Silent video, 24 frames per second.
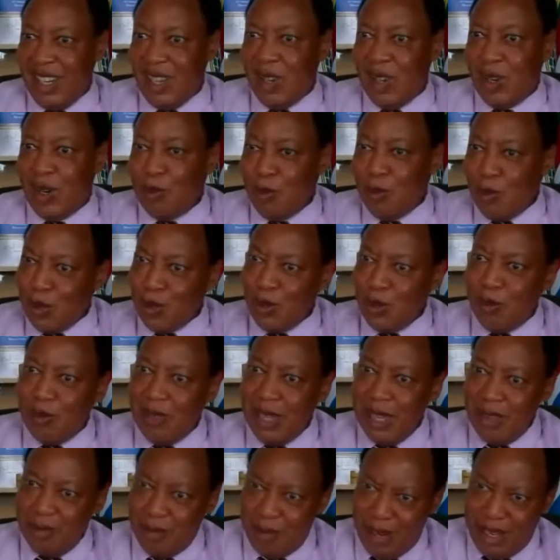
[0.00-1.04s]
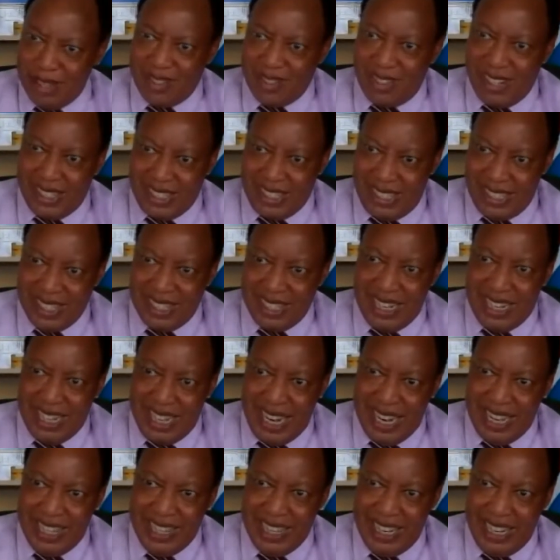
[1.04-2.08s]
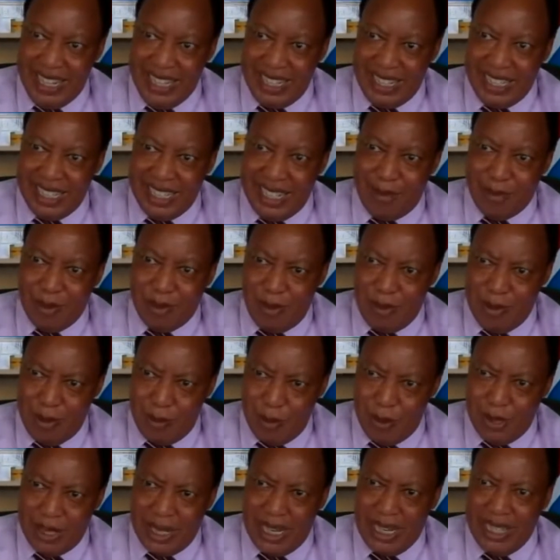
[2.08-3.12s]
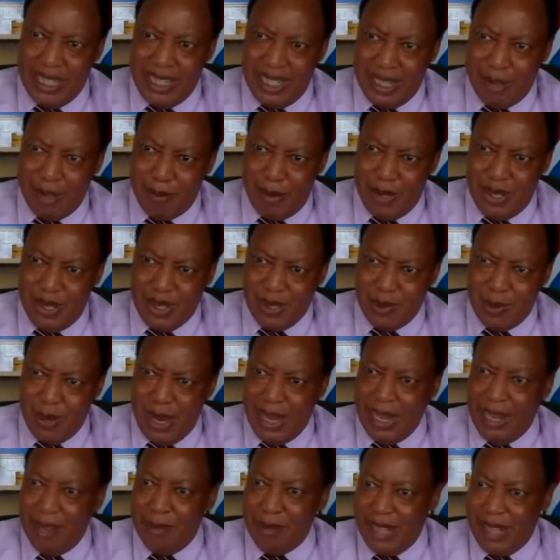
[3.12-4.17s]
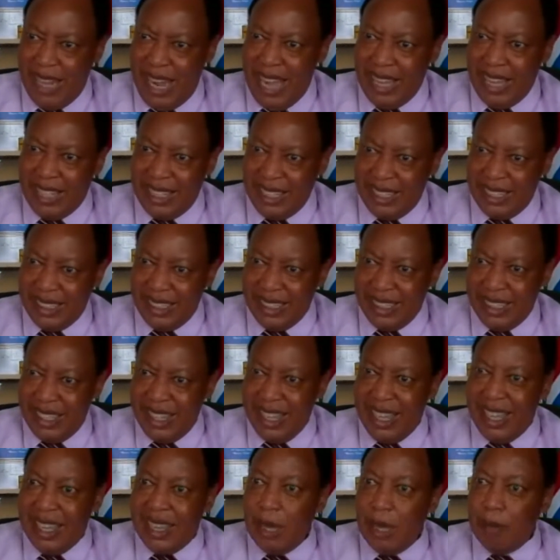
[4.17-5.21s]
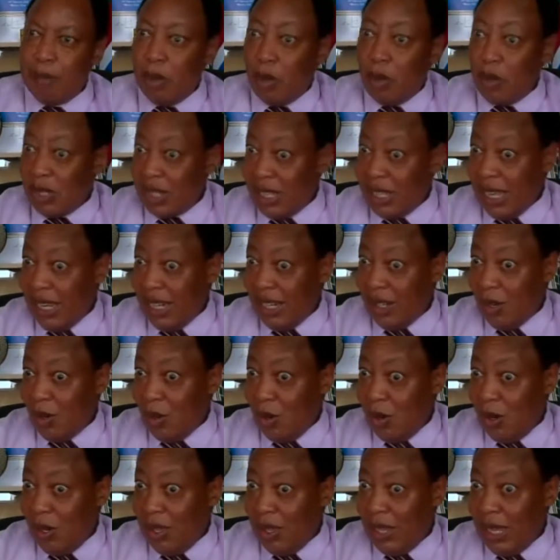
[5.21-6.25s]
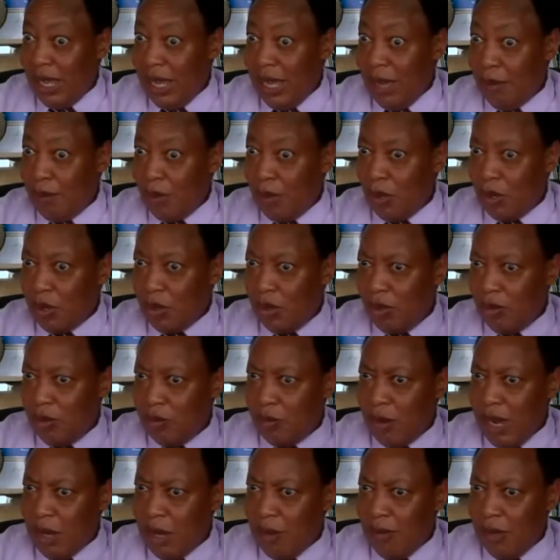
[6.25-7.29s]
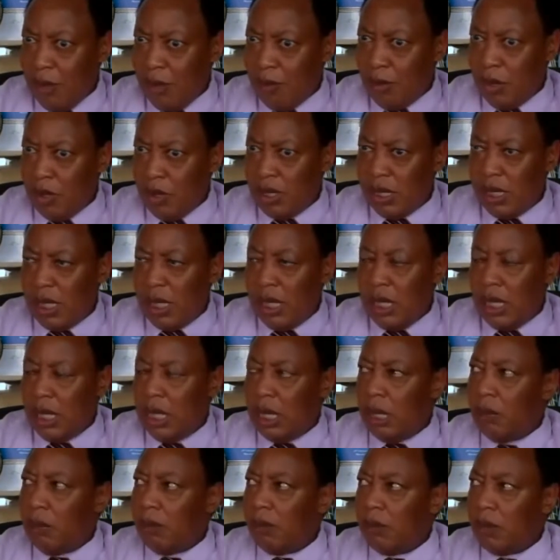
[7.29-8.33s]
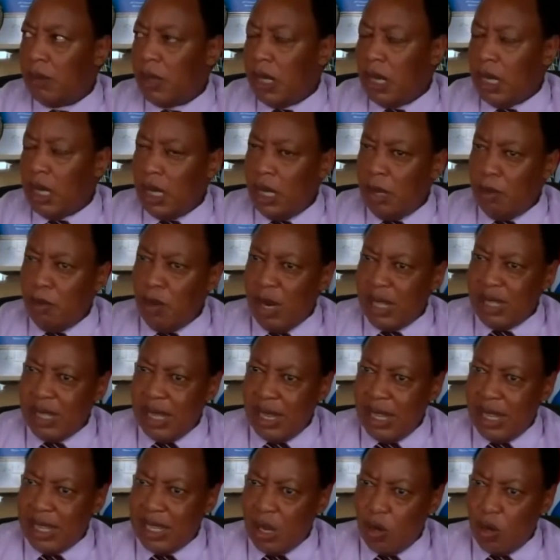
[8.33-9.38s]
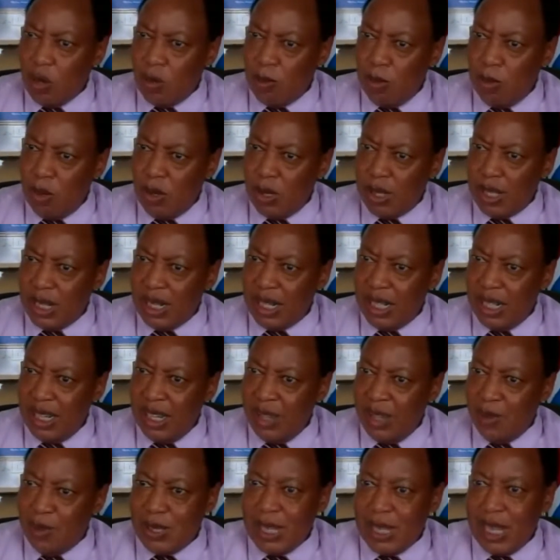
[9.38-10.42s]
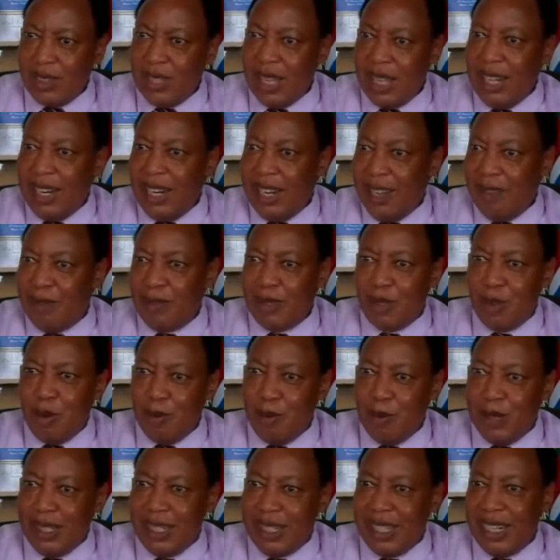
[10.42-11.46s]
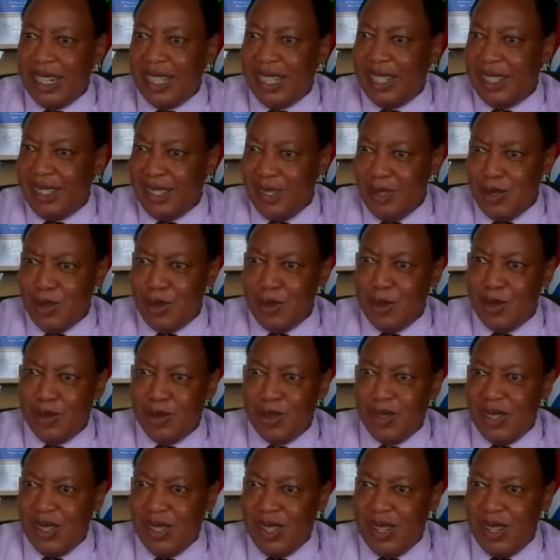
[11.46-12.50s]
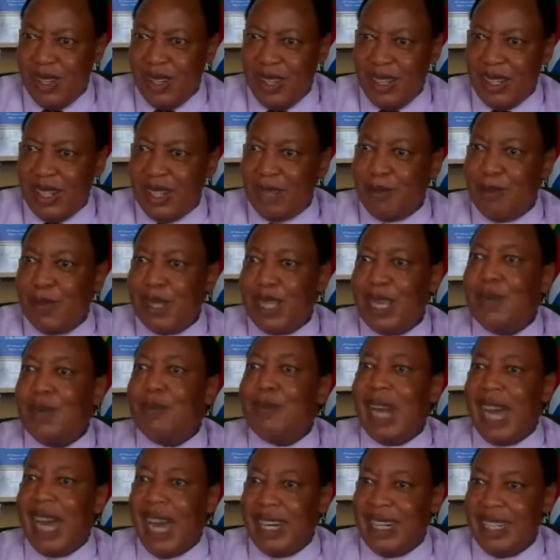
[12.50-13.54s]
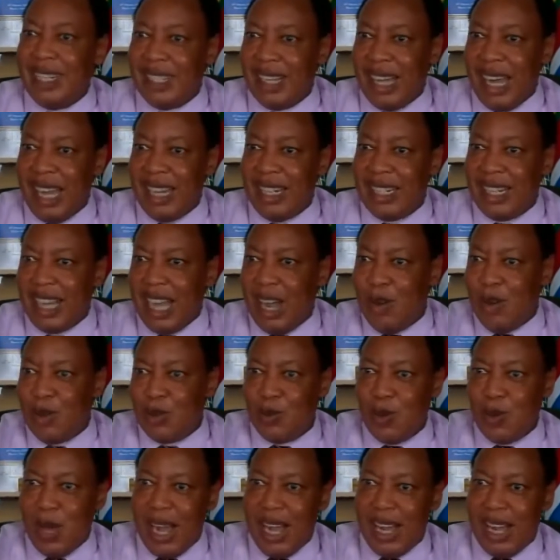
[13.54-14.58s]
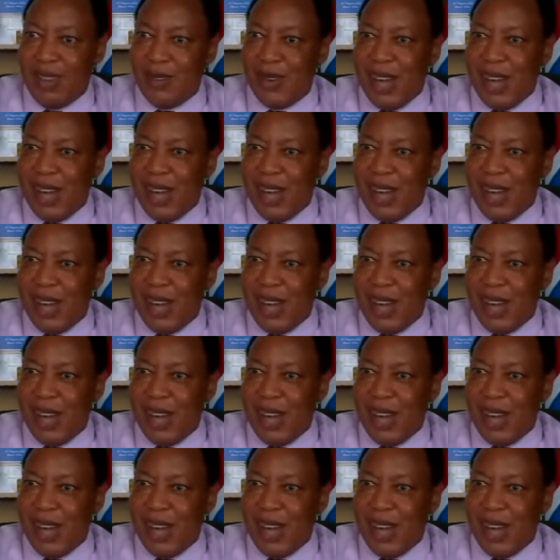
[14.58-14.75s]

on most of the infrastructures that are in the lake in terms of the water intake points were left hanging. The ports, I recall the port of one of the ports in um, in Mwanza, the south port, was actually left completely, you know, it, it became land and cows were,